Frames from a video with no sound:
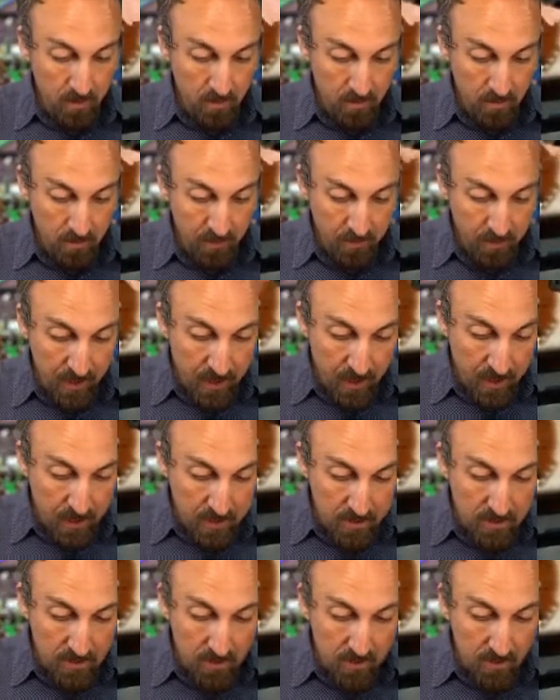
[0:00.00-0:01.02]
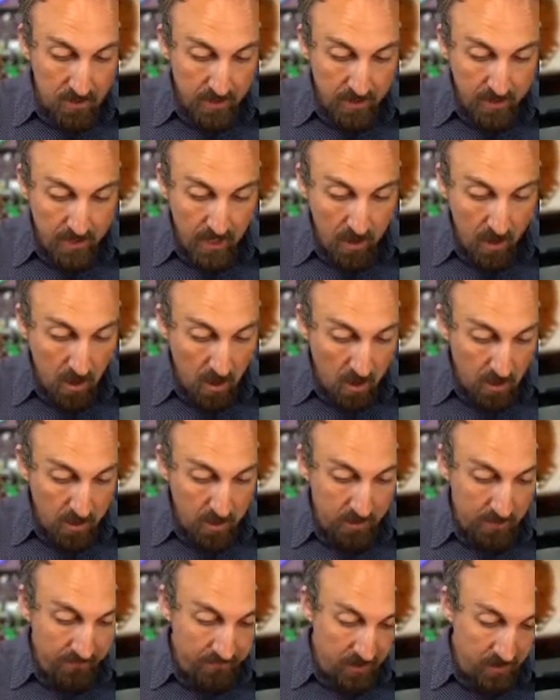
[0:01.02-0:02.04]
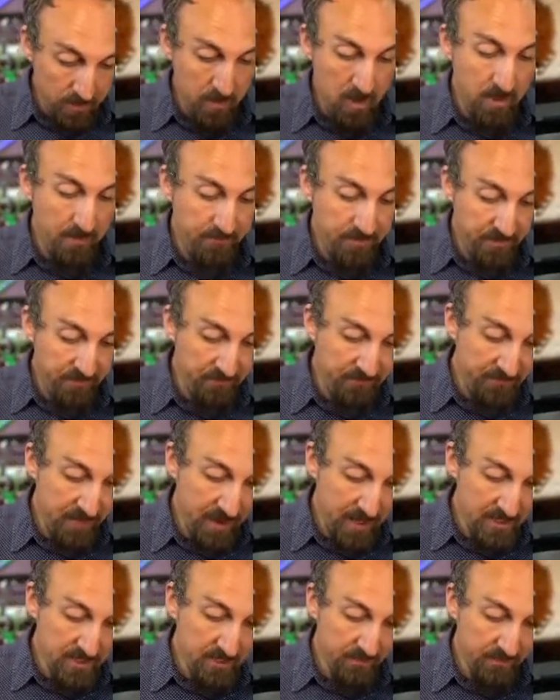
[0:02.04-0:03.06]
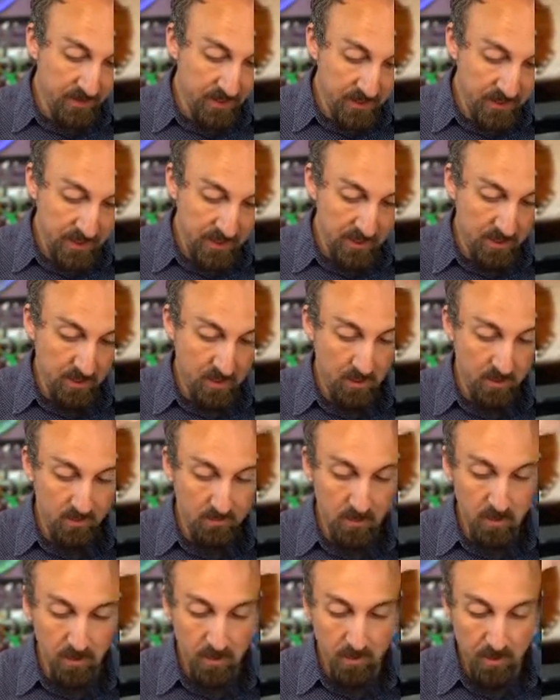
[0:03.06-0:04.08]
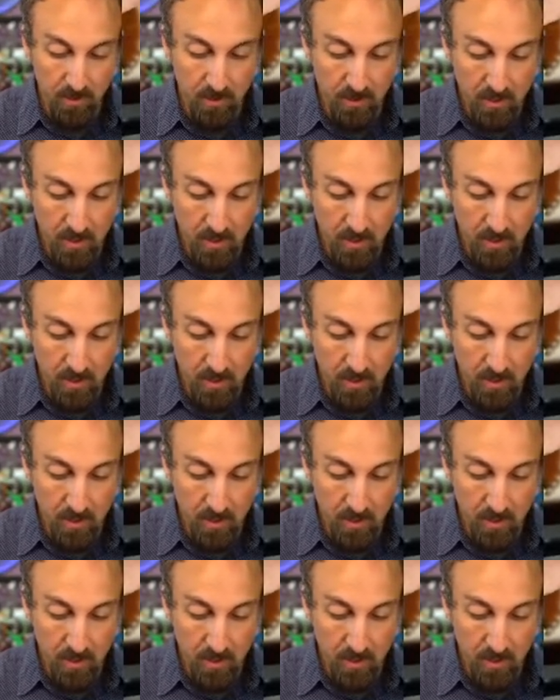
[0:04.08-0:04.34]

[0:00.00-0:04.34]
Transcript: These look like they all could have come off the face of this internal mold,